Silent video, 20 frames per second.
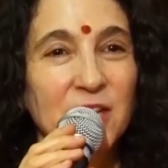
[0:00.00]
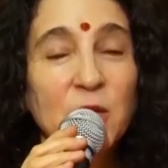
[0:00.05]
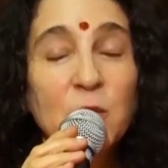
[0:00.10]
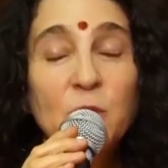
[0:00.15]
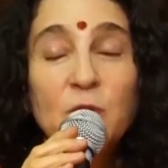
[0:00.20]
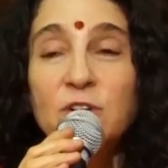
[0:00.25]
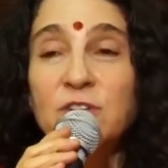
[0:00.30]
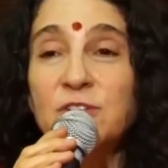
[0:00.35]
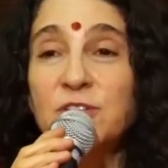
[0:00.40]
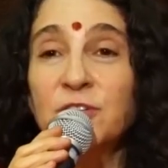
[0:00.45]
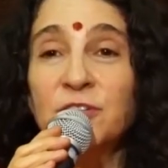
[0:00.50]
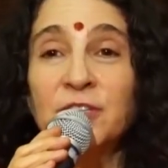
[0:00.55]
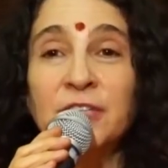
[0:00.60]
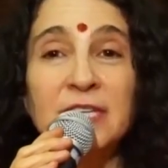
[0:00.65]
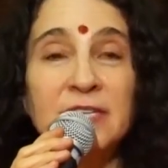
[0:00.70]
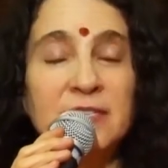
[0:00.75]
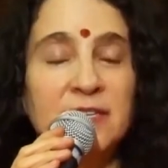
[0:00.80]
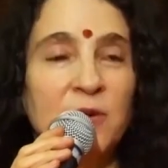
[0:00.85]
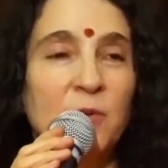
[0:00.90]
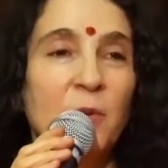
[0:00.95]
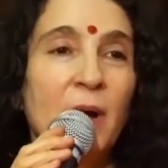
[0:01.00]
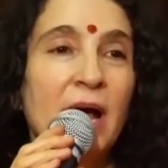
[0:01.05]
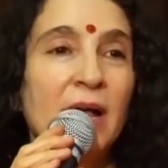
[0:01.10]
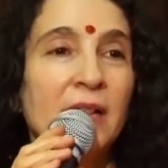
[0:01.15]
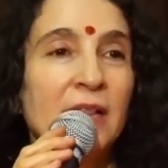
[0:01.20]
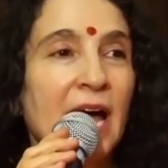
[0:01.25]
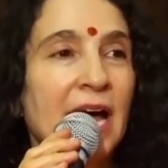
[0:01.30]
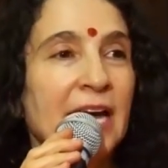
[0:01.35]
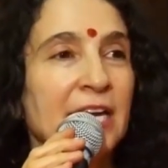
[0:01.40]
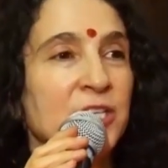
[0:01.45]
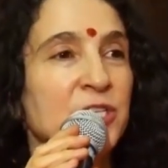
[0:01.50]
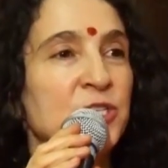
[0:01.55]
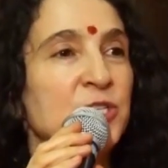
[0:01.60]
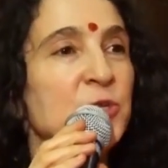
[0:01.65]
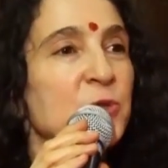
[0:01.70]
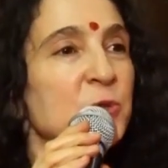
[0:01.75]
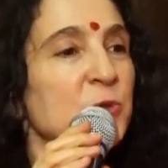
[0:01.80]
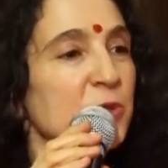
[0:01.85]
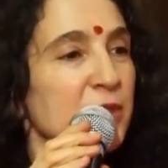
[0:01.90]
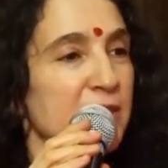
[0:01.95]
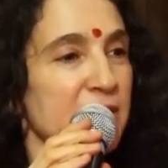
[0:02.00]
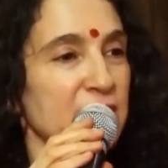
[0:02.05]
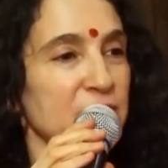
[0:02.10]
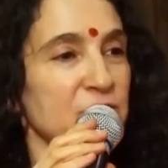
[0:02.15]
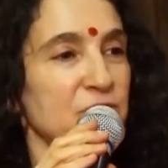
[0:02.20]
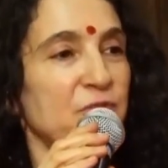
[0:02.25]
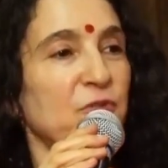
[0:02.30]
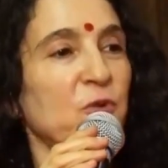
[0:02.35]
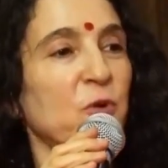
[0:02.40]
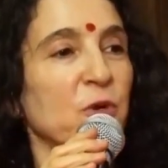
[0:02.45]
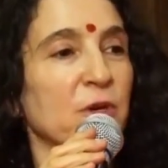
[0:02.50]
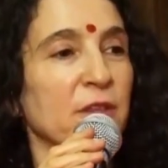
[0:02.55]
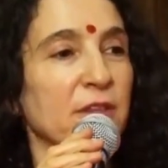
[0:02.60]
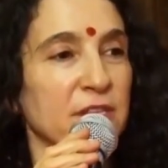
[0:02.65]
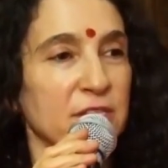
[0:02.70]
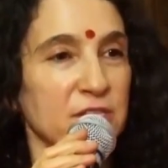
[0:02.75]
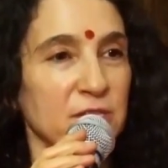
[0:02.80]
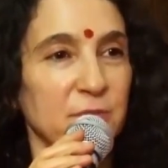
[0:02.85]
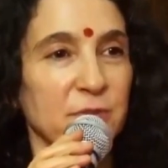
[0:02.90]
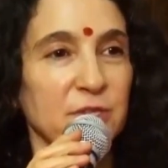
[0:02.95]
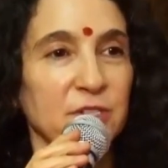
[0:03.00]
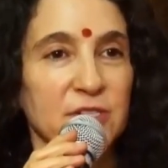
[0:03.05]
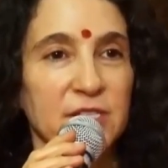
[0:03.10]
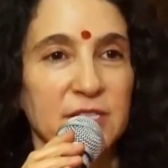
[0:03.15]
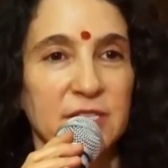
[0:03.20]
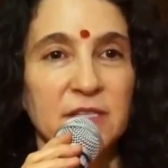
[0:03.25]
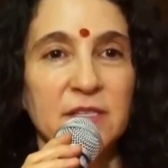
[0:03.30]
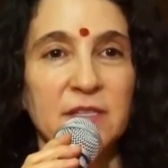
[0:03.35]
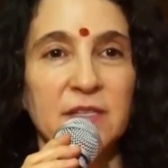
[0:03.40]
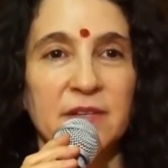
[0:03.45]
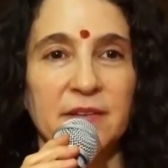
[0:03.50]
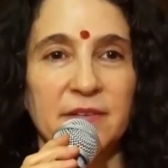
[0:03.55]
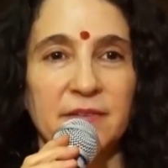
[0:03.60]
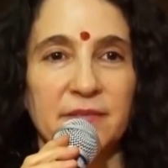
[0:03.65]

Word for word: You could certainly say, well, I do this for this person,